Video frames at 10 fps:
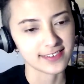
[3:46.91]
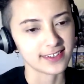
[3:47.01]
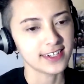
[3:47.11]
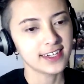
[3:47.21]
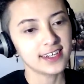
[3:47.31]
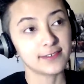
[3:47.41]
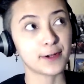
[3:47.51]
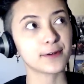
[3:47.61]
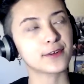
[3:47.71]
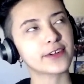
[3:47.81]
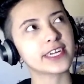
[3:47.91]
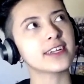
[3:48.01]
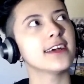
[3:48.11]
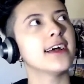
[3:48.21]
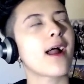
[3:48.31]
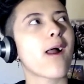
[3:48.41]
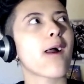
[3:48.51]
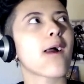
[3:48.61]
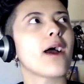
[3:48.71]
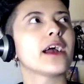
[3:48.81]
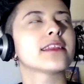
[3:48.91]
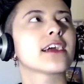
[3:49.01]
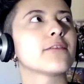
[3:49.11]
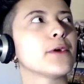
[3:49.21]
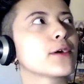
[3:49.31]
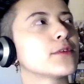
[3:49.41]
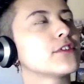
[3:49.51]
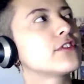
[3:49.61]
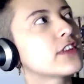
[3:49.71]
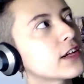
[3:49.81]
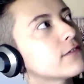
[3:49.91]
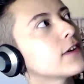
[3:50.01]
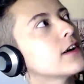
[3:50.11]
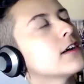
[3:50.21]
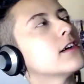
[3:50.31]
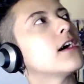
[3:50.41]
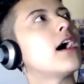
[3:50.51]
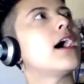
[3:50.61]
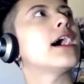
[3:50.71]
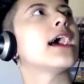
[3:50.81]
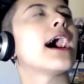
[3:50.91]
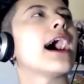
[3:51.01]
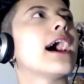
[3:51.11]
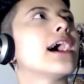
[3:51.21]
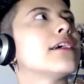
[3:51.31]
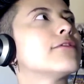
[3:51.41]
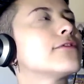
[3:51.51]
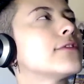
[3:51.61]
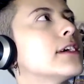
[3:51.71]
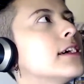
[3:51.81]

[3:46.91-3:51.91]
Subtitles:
So, Pokemon Green, I think I have Pokemon Silver, I have...